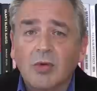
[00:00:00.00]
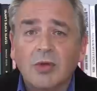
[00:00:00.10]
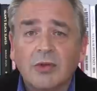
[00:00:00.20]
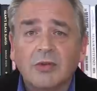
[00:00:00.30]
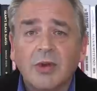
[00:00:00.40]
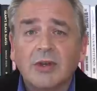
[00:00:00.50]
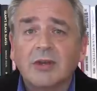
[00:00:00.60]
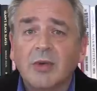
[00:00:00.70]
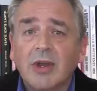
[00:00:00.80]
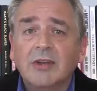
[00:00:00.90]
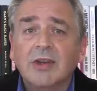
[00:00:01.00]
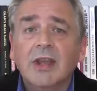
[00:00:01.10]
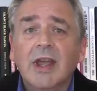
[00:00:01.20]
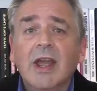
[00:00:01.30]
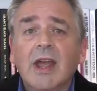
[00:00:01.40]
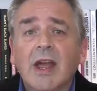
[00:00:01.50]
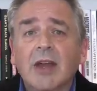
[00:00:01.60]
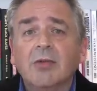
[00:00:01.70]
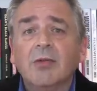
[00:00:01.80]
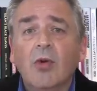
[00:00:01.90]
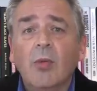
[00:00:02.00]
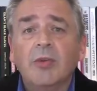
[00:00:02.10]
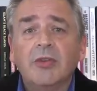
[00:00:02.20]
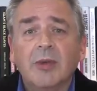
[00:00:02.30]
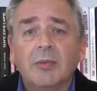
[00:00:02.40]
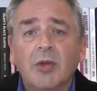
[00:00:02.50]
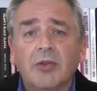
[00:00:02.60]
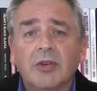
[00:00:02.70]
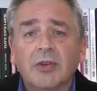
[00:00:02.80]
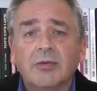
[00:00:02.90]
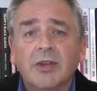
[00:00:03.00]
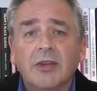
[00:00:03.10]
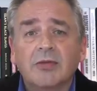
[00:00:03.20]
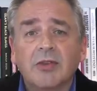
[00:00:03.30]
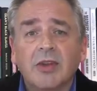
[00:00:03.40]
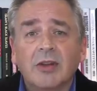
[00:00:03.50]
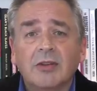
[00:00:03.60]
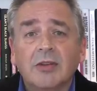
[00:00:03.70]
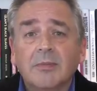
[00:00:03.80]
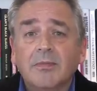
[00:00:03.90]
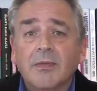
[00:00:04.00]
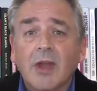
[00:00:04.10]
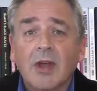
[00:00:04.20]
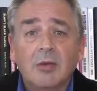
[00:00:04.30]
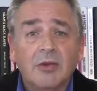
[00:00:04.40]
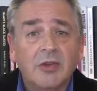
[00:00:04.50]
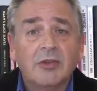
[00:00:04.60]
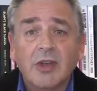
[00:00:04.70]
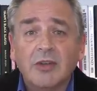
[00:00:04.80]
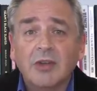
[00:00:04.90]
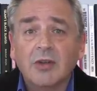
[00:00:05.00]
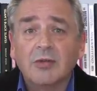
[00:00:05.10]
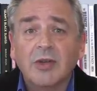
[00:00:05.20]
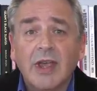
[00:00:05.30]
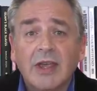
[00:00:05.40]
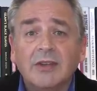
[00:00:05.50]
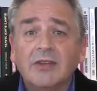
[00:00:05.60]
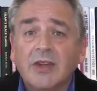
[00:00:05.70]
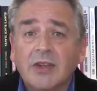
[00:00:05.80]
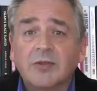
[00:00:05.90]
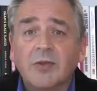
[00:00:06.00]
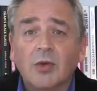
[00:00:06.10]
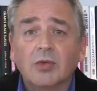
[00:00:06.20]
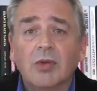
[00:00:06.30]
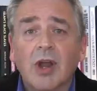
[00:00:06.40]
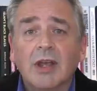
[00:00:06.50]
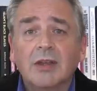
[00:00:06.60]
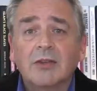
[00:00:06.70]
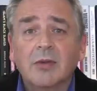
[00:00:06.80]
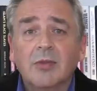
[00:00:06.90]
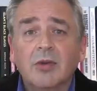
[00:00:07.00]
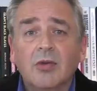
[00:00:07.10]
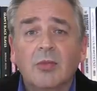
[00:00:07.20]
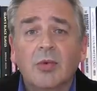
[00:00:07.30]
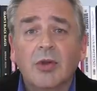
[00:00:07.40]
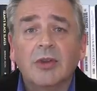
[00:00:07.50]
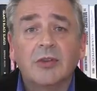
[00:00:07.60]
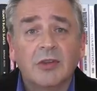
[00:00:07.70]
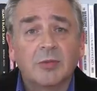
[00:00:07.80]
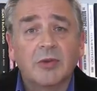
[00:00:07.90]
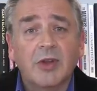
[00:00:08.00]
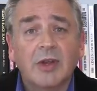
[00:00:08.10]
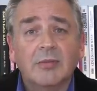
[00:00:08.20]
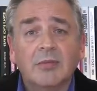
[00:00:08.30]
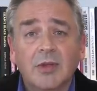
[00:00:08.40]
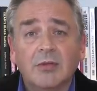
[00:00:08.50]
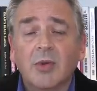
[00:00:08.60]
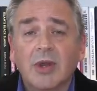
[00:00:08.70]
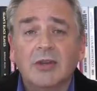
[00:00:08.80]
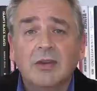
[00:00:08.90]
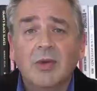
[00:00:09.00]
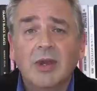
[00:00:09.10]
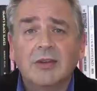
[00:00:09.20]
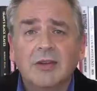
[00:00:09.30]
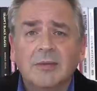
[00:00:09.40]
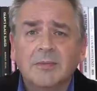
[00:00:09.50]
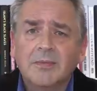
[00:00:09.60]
August 2020, and a 4% positive test result, which is just over a sixfold rise from the 0.6% of 2020.